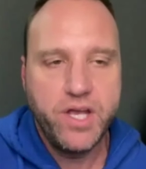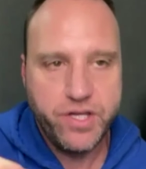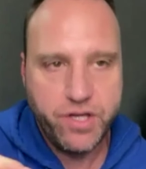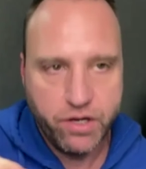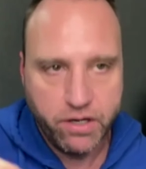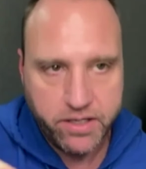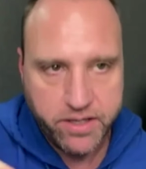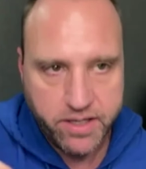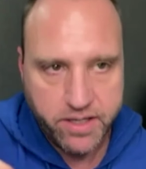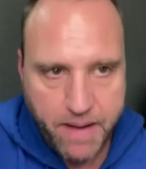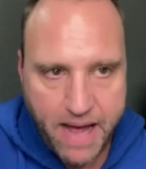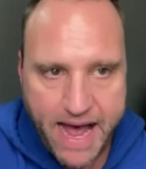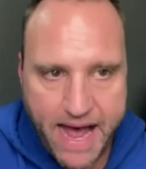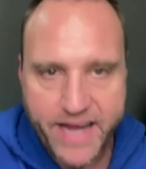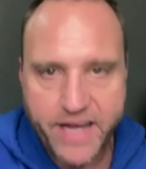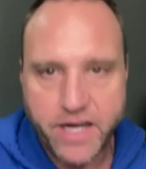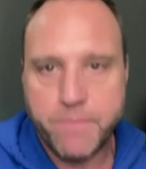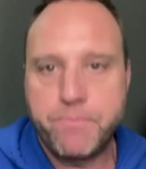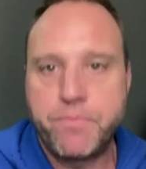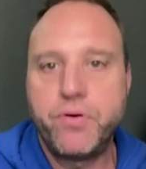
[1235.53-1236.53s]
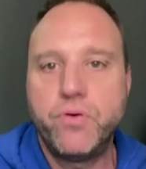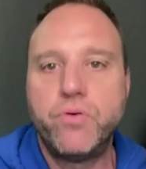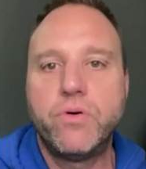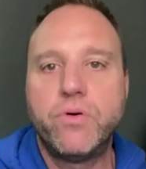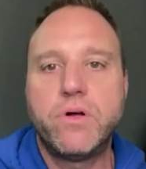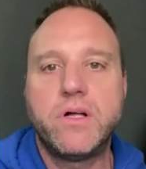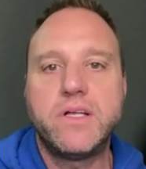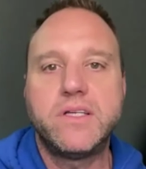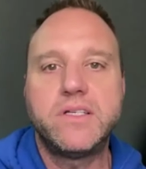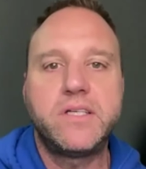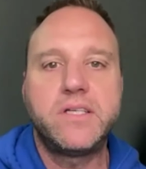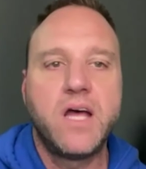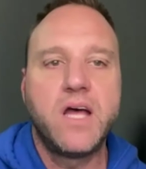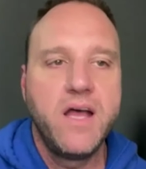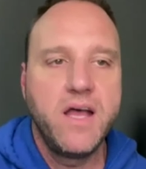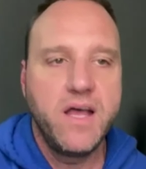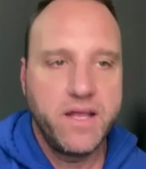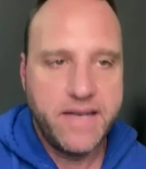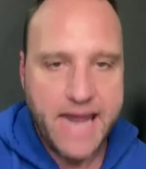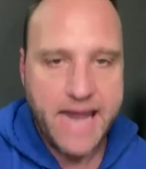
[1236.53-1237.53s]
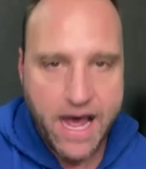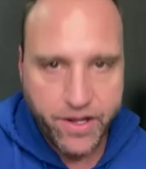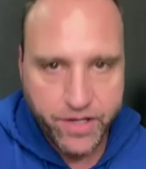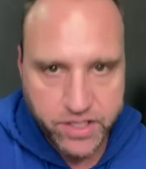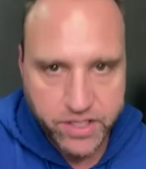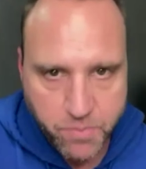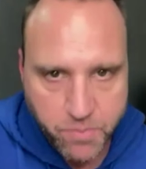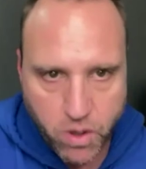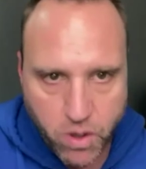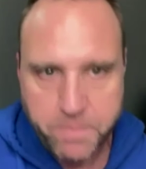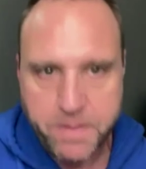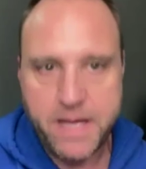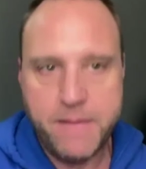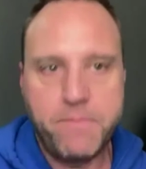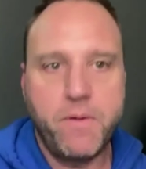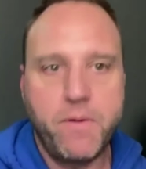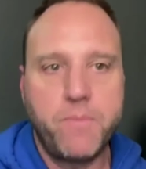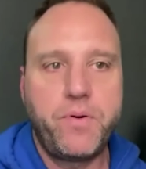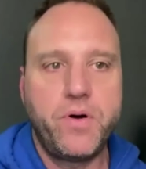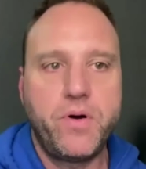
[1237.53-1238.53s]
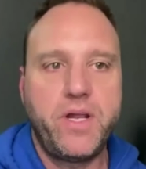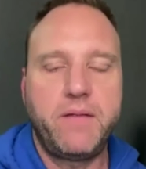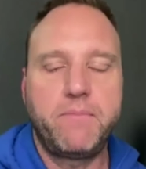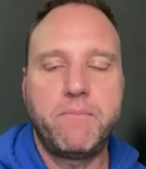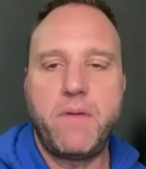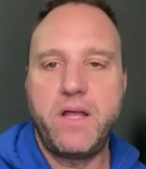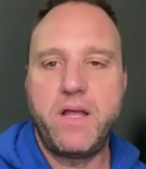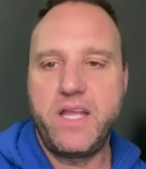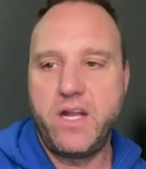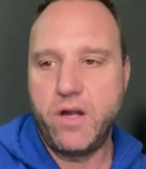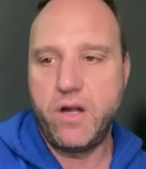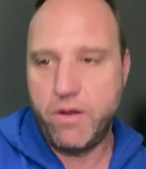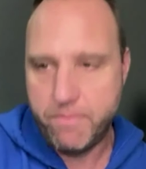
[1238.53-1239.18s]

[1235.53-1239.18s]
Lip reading: You're in the higher pools. Now there's more people putting,